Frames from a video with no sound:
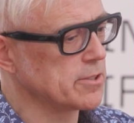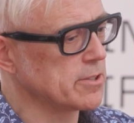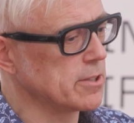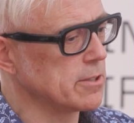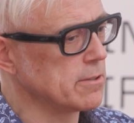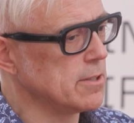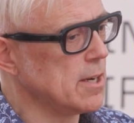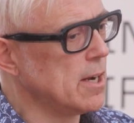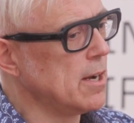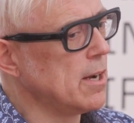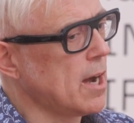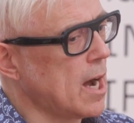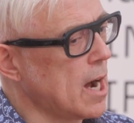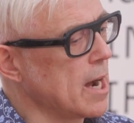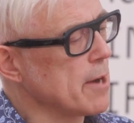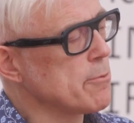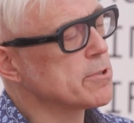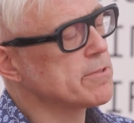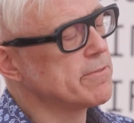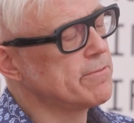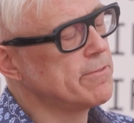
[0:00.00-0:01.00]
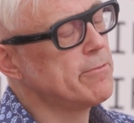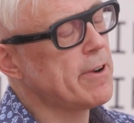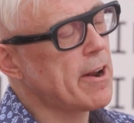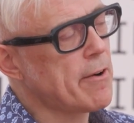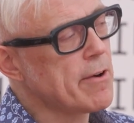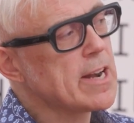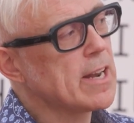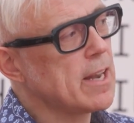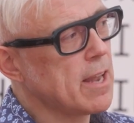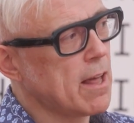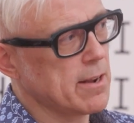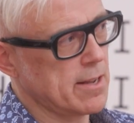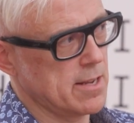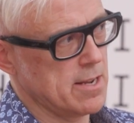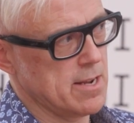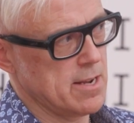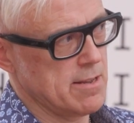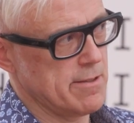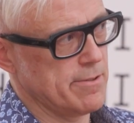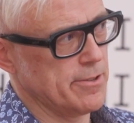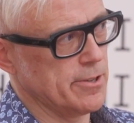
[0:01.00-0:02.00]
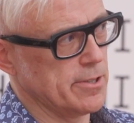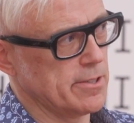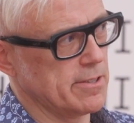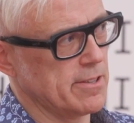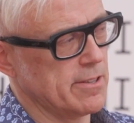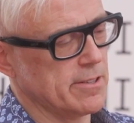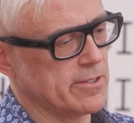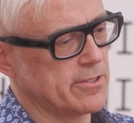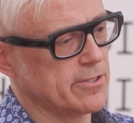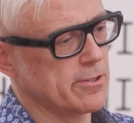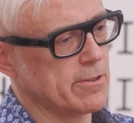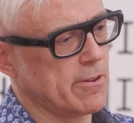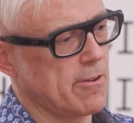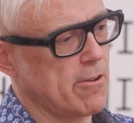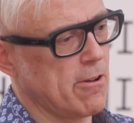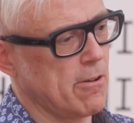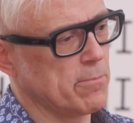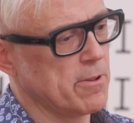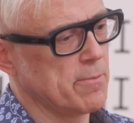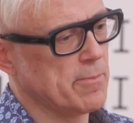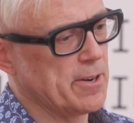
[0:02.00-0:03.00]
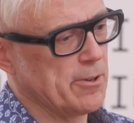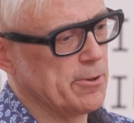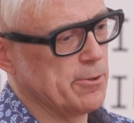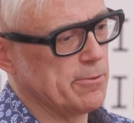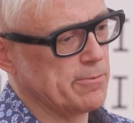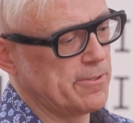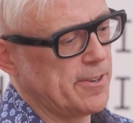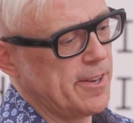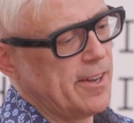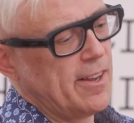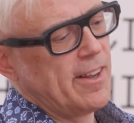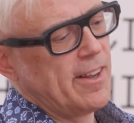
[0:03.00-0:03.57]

So I was very lucky that the sort of complement of,